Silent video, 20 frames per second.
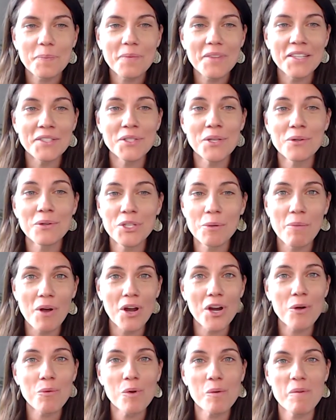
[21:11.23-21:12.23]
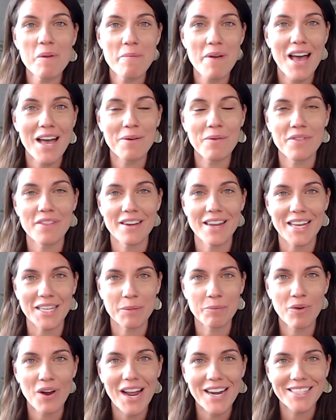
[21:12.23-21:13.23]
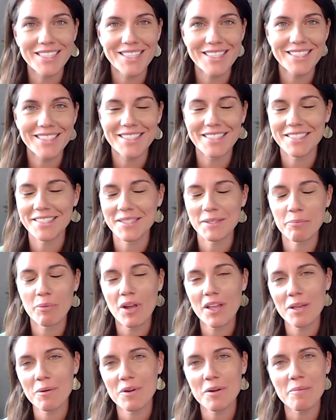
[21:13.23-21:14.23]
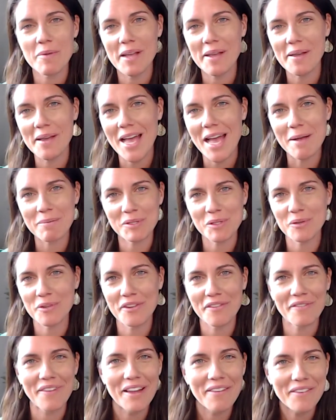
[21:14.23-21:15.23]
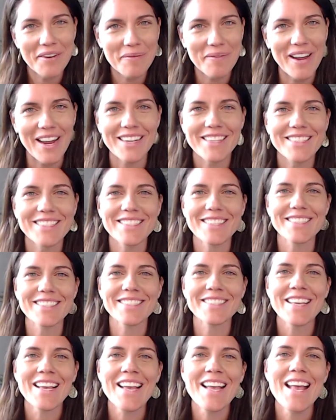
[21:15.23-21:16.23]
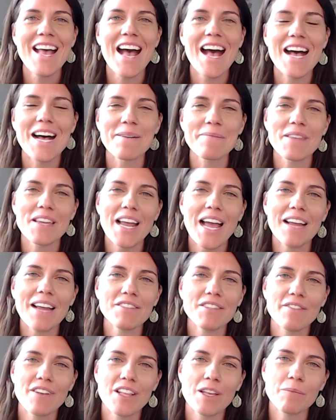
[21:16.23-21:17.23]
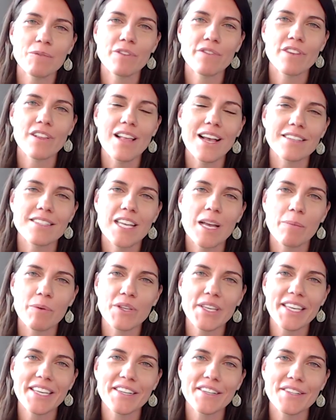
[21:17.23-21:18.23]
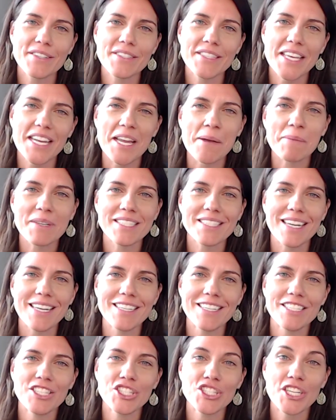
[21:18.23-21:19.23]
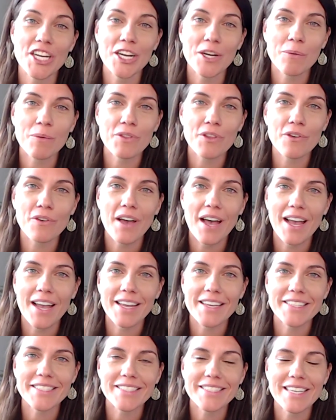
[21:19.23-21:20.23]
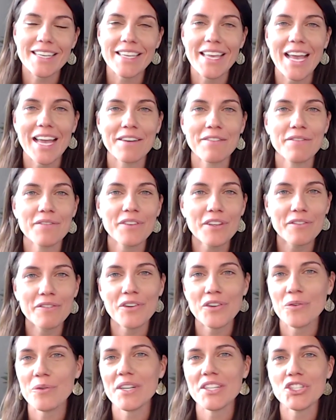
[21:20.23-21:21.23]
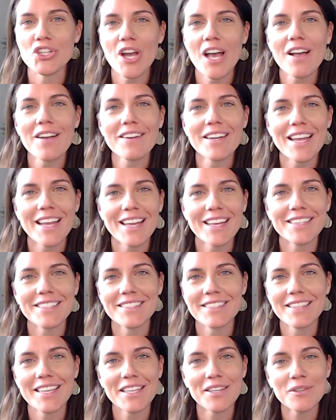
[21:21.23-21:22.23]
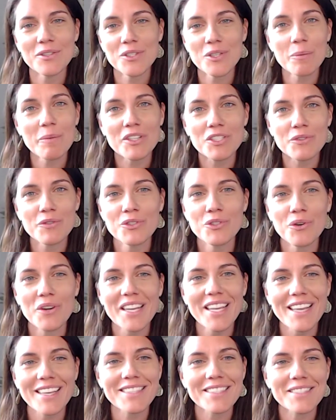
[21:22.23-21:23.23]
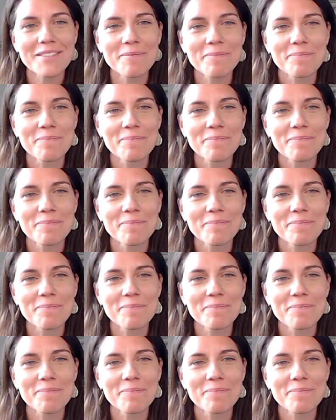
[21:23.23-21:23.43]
So tomorrow we'll be back with the next practice. It's probably one of my absolute favorite practices that I've developed over the last couple years, and I'm excited to share it with you guys. Again, feel free to reach out, and thank you so much for joining us.